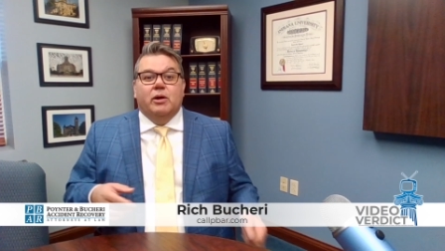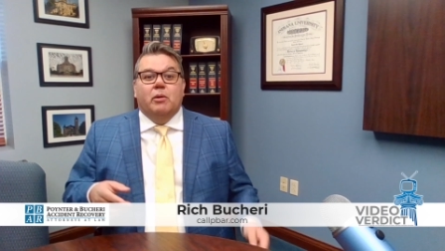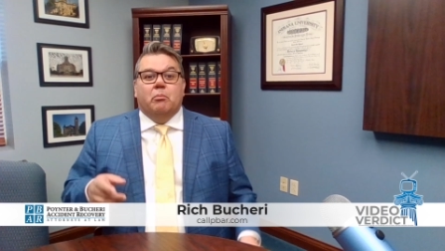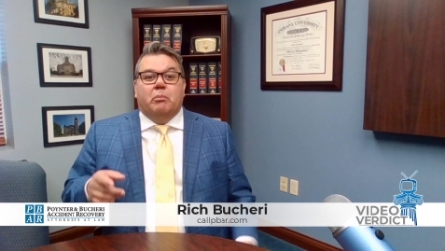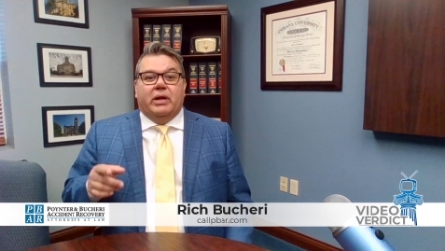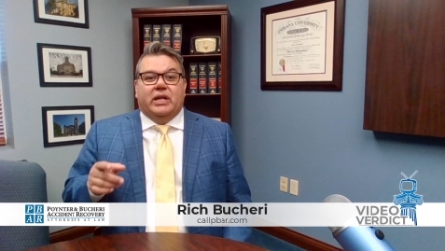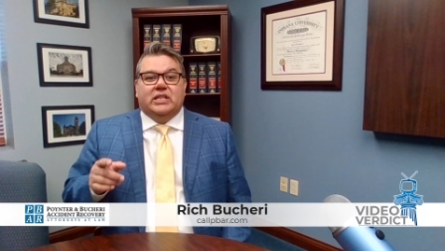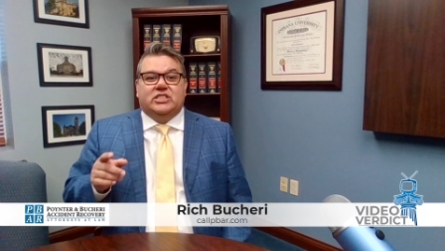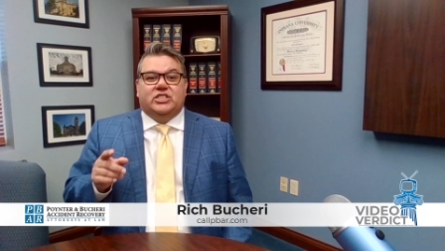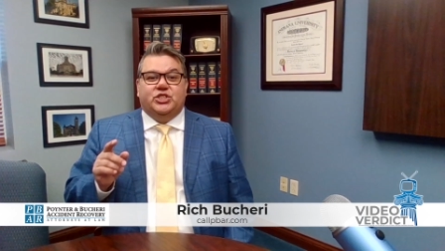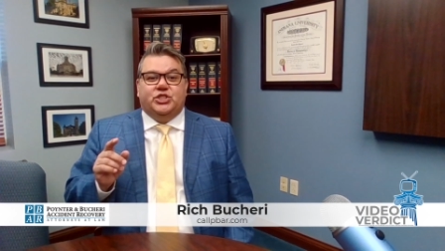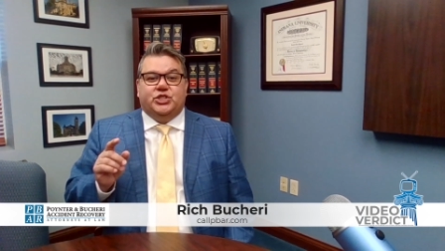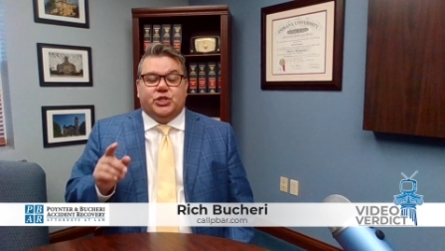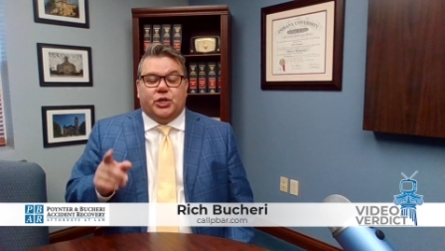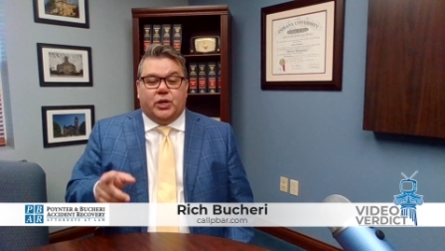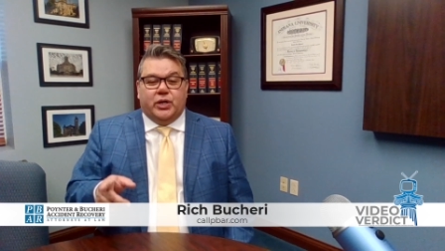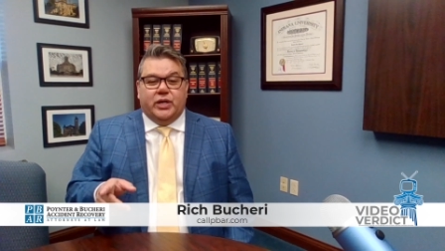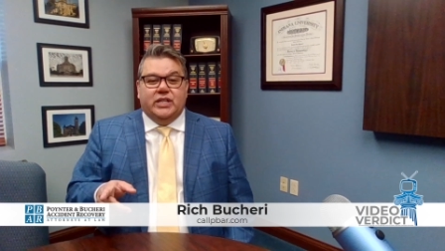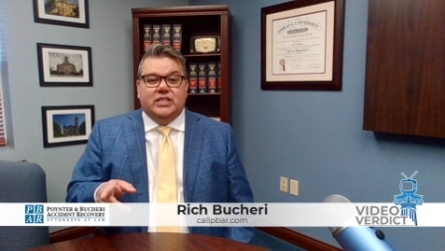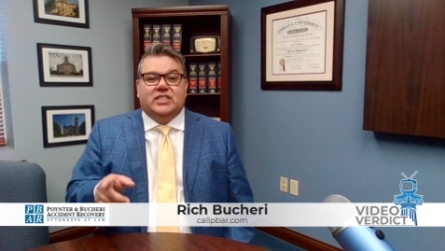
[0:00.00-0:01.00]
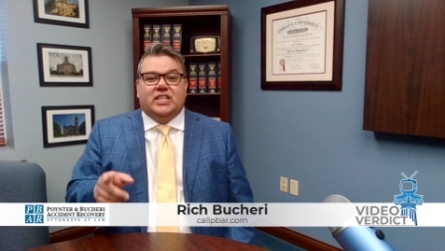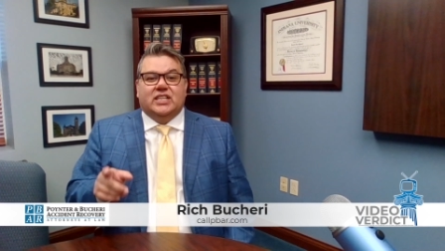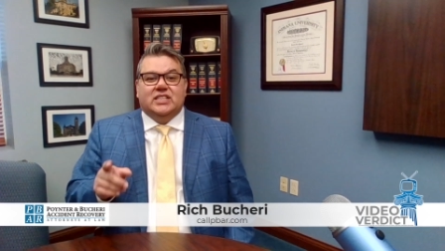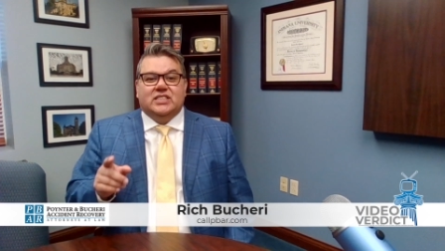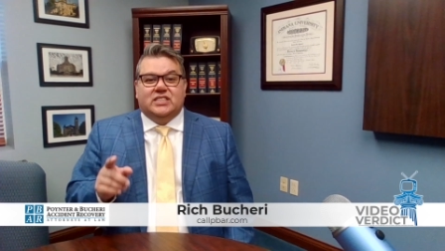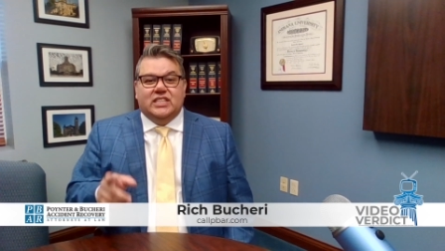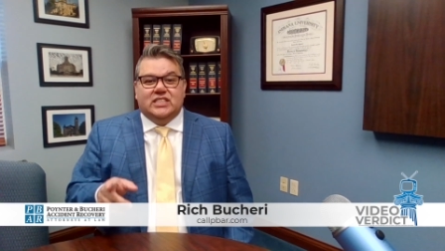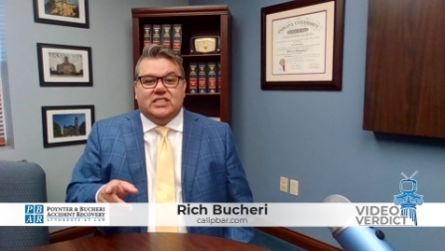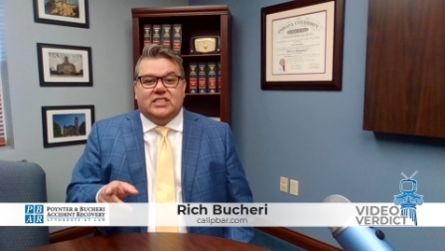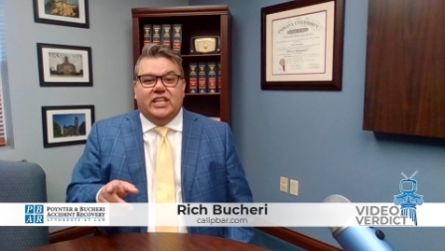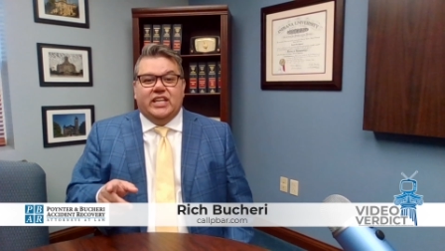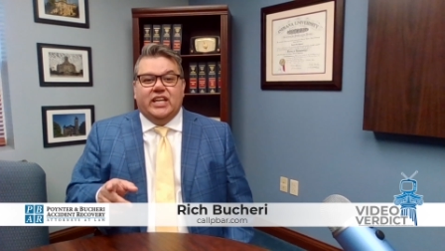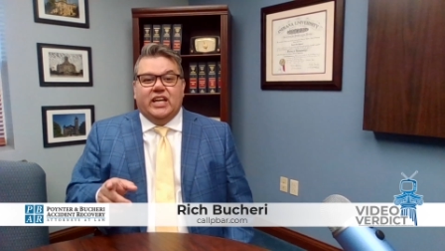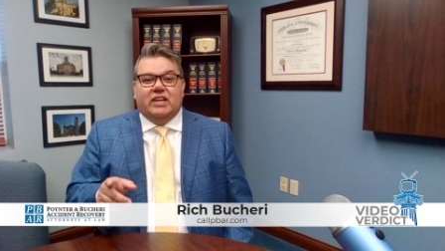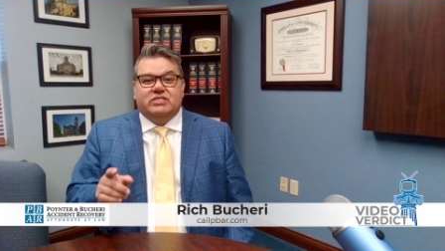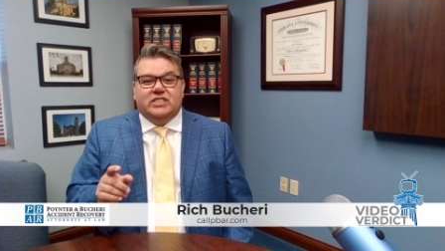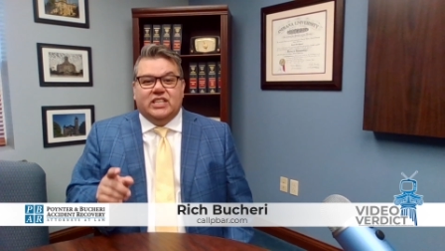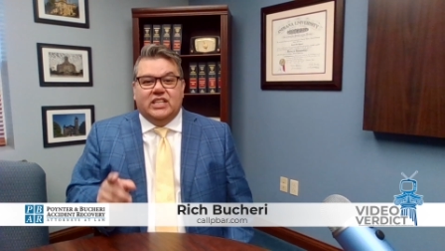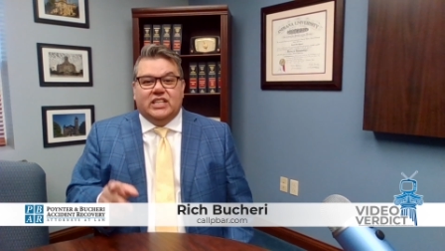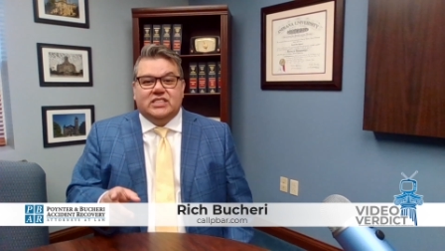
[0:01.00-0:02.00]
but it's juries consisting of
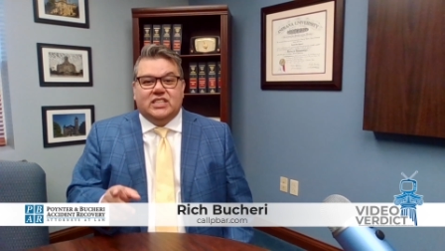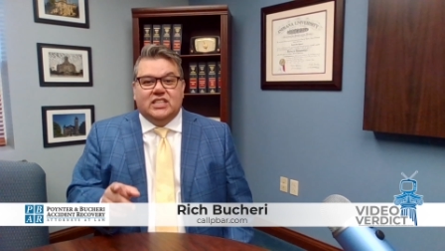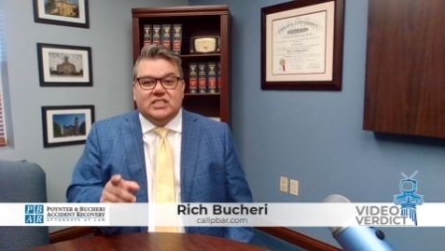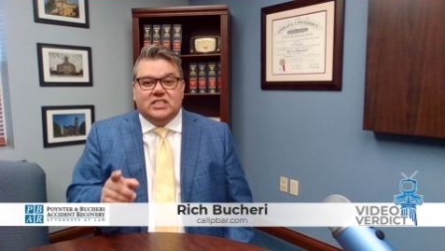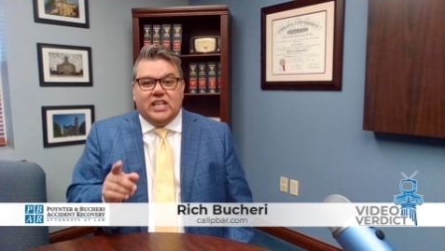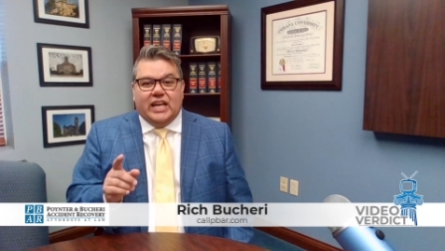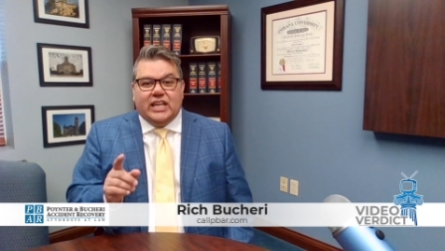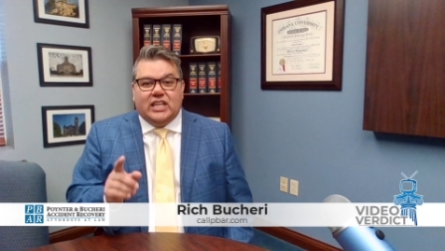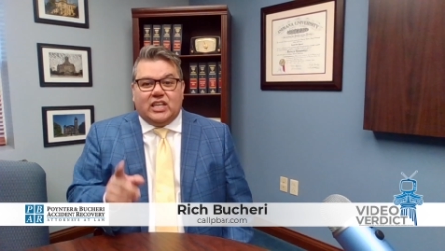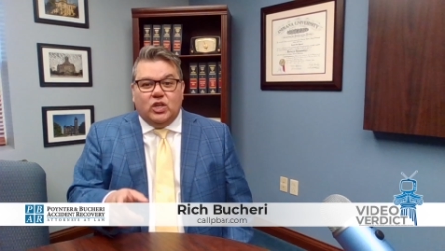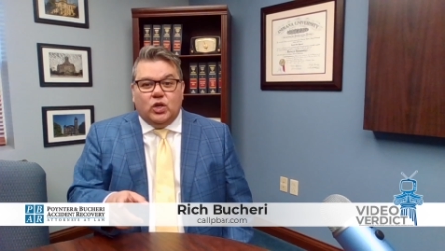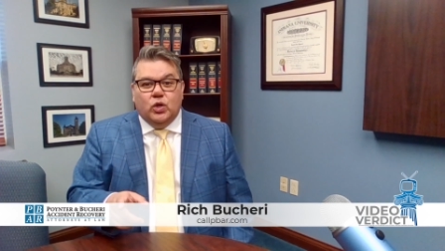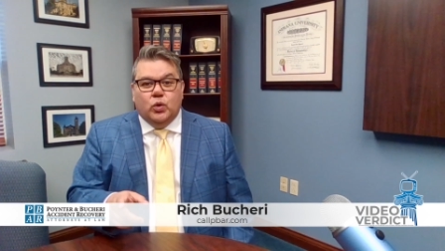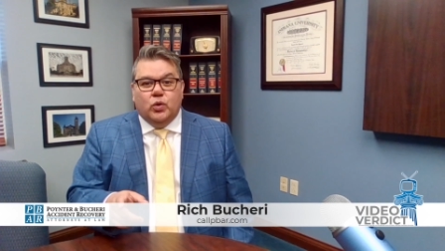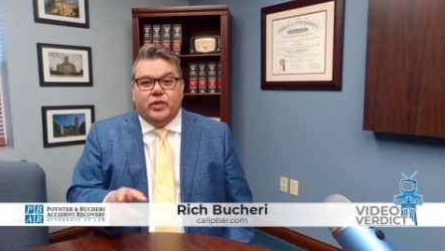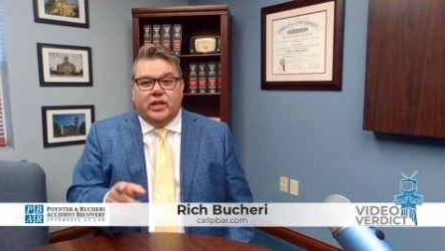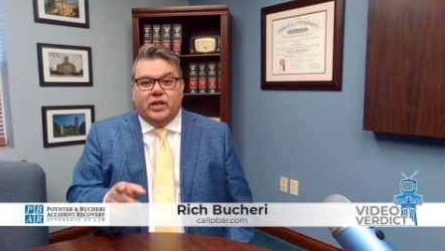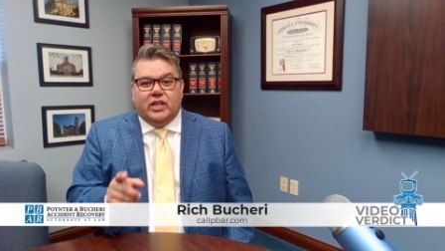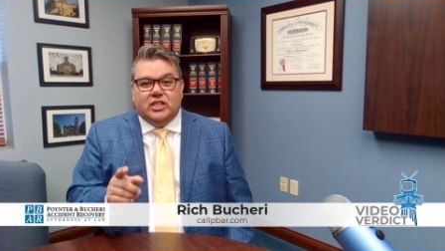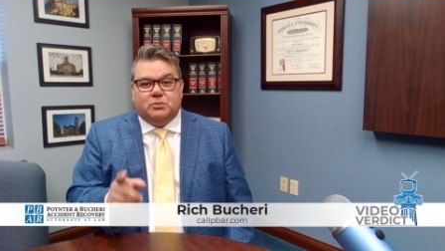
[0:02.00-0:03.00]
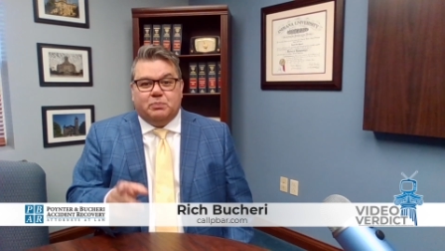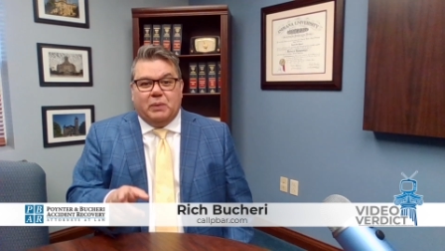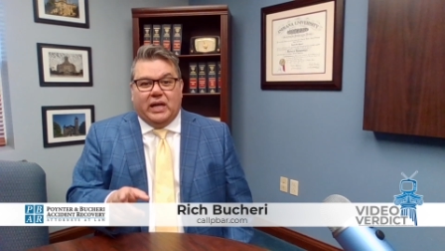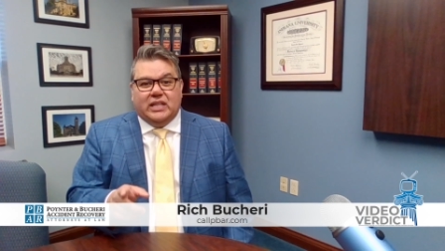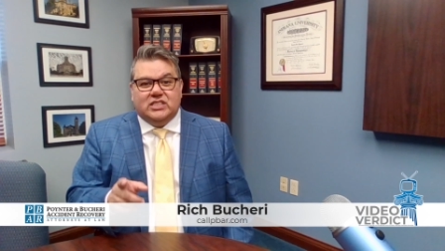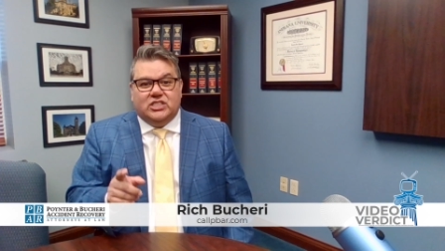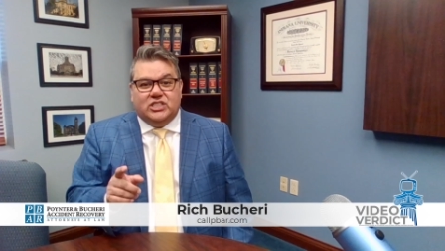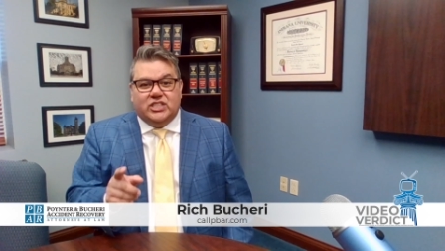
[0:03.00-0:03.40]
citizens like you that dispense